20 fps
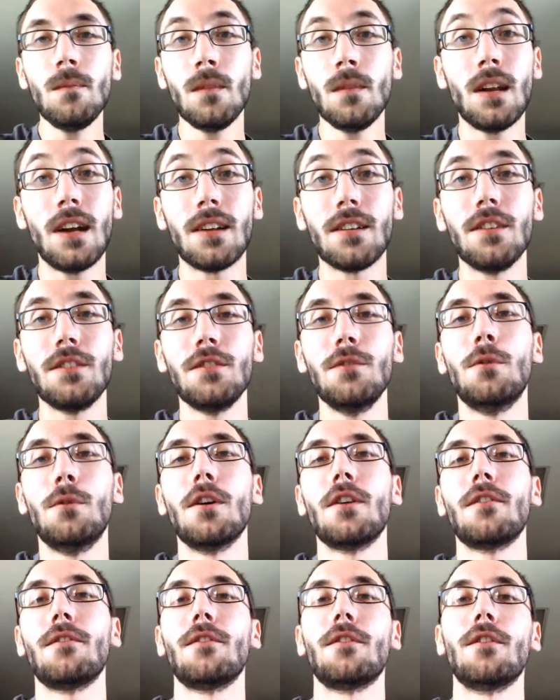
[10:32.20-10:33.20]
That doesn't
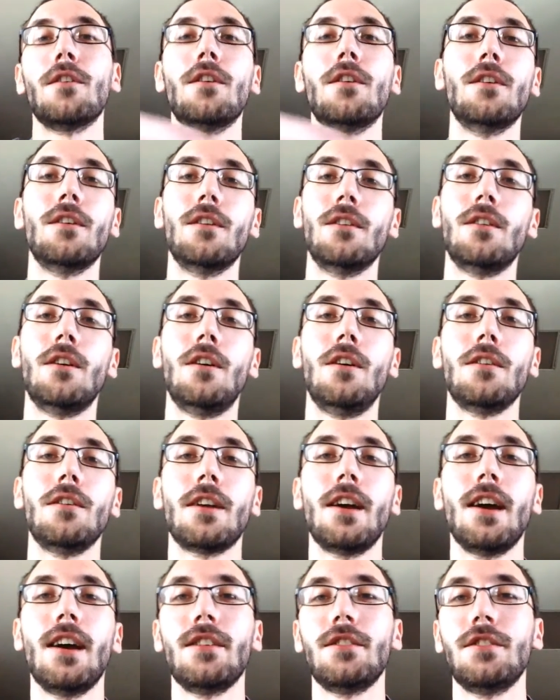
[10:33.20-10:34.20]
work for all
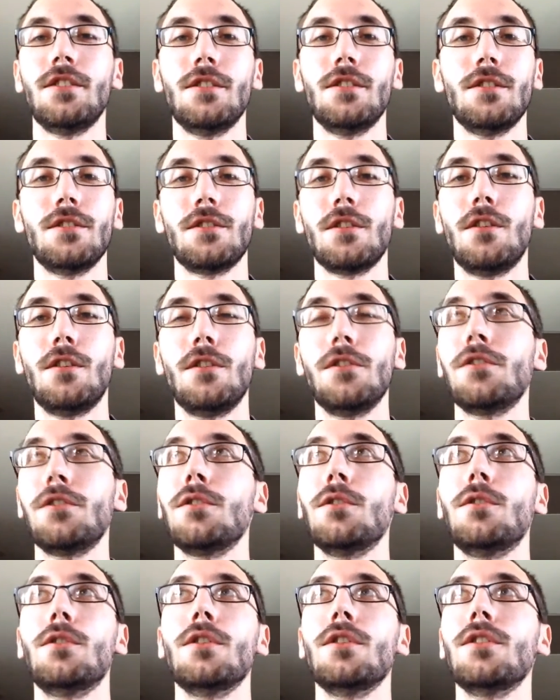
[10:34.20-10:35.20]
cashiers, all
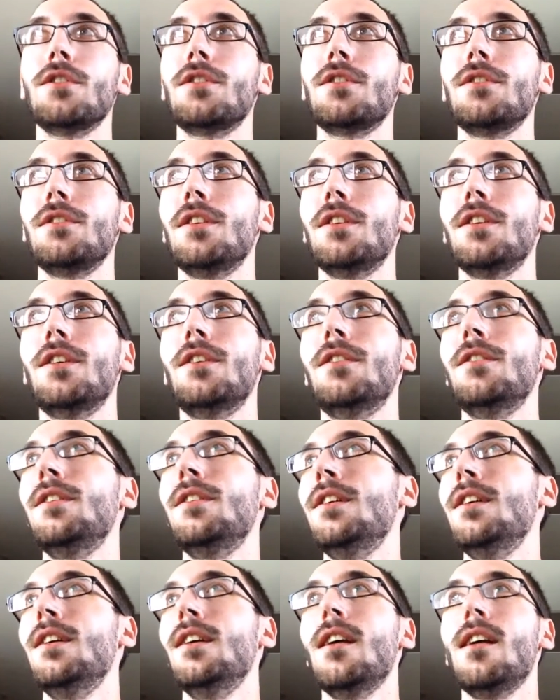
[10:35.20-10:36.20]
stores,
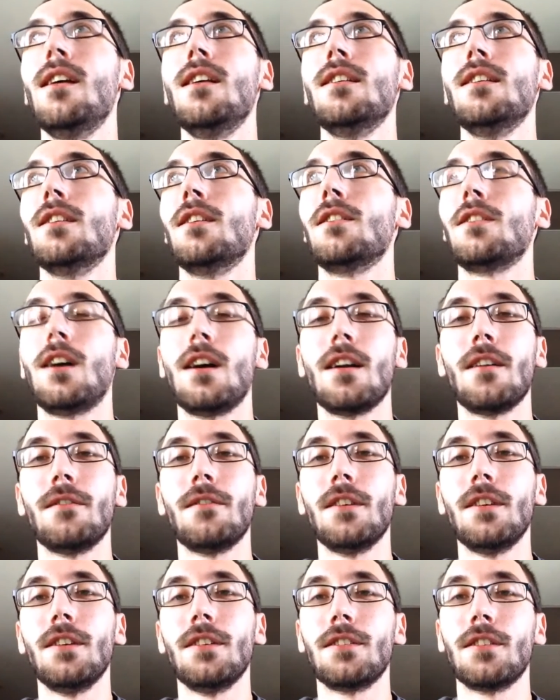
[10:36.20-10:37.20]
A lot
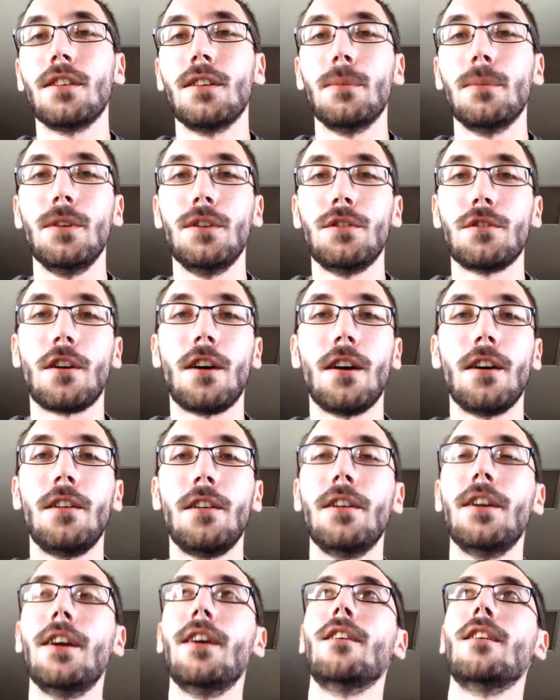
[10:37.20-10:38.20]
of it is going to be
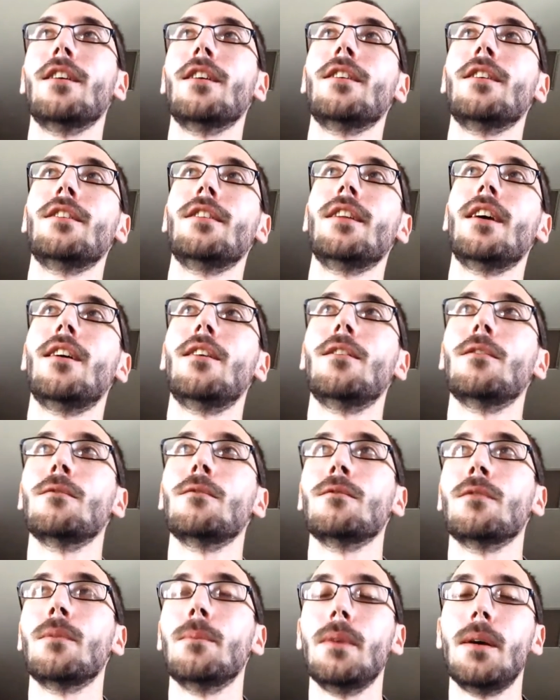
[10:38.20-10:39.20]
trial and error. Now,
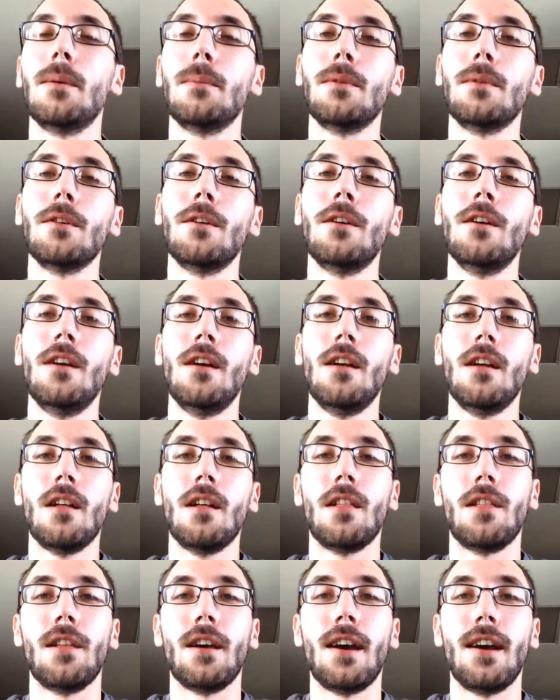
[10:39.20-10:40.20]
remember
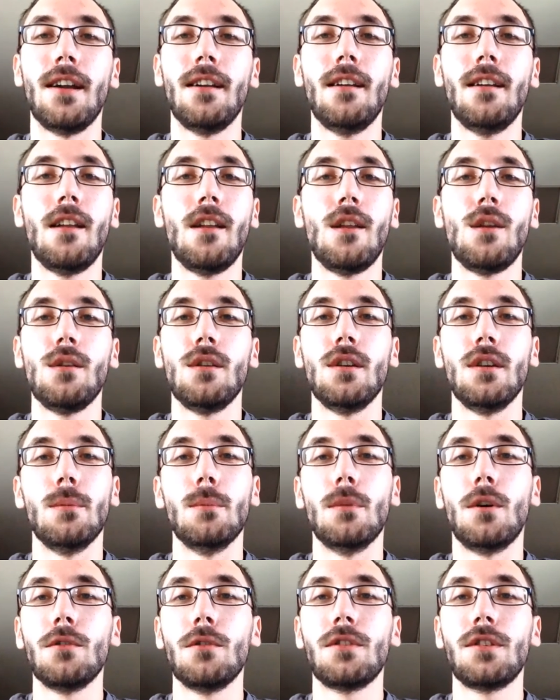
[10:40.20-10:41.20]
that
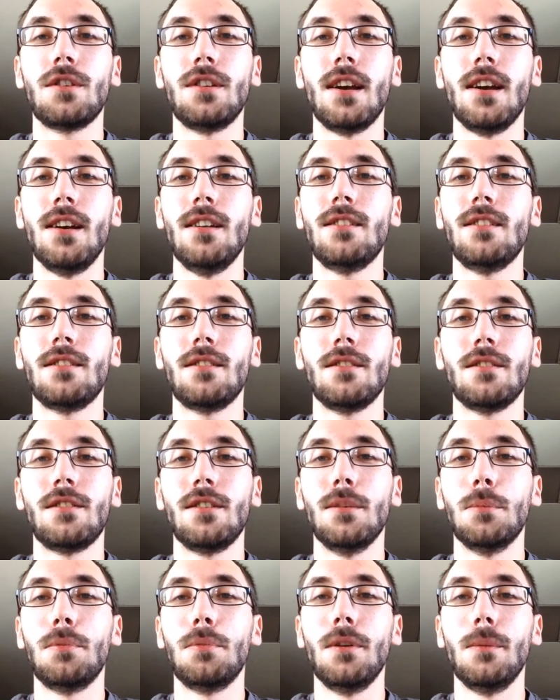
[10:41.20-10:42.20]
in most states,
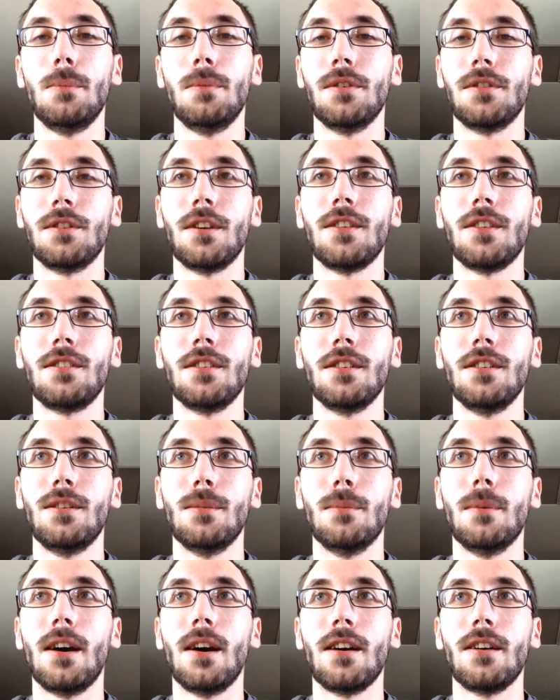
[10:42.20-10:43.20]
simply possessing
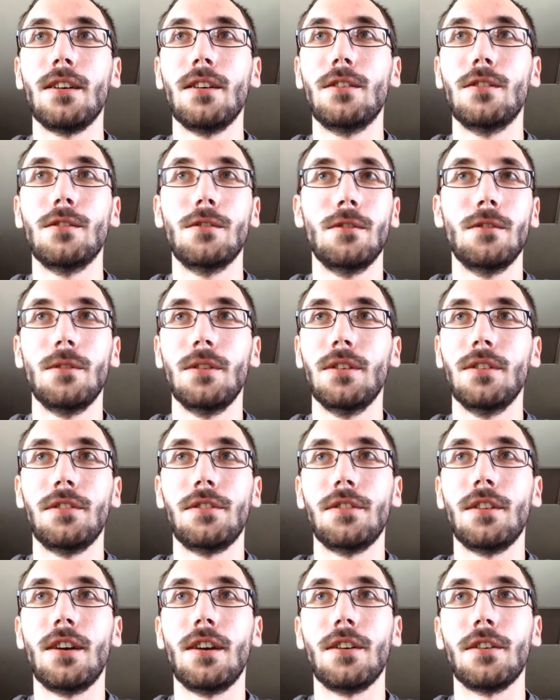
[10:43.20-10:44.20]
tobacco
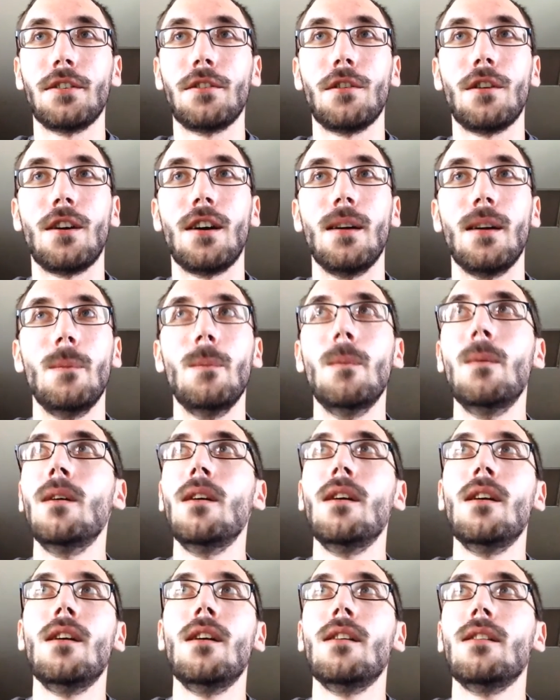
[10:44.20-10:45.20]
is not a crime.
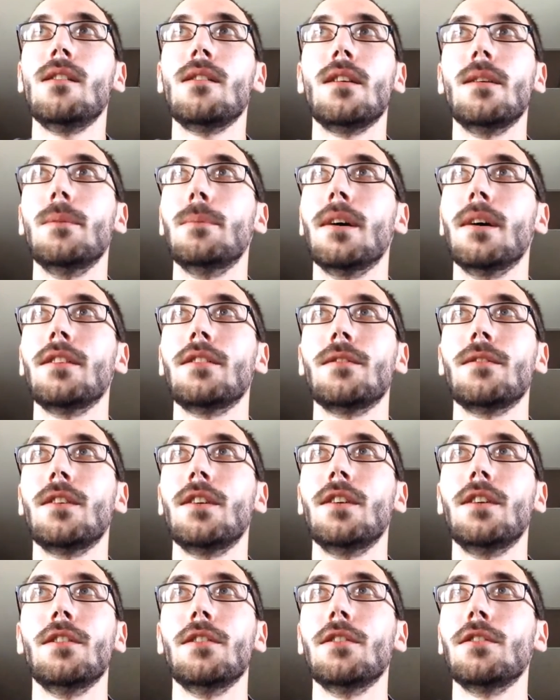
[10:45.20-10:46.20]
In
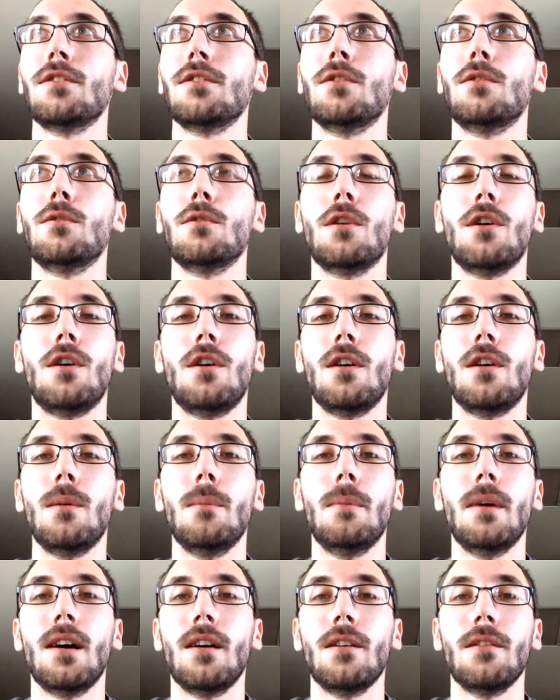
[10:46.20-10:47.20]
Pennsylvania, there's no law
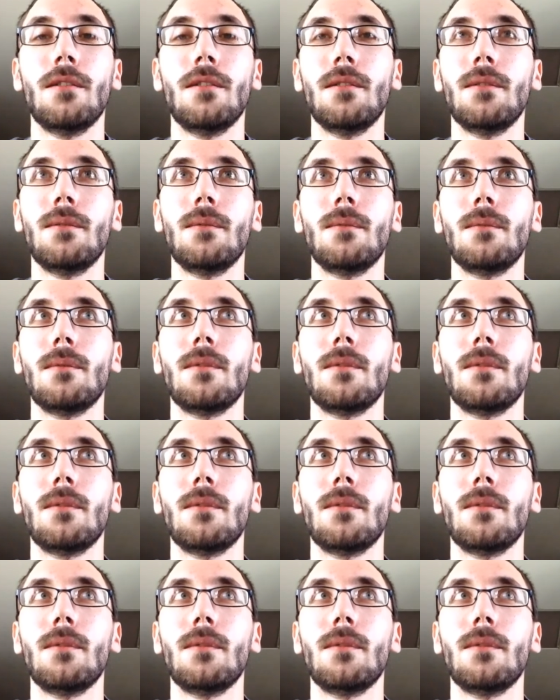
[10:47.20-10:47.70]
about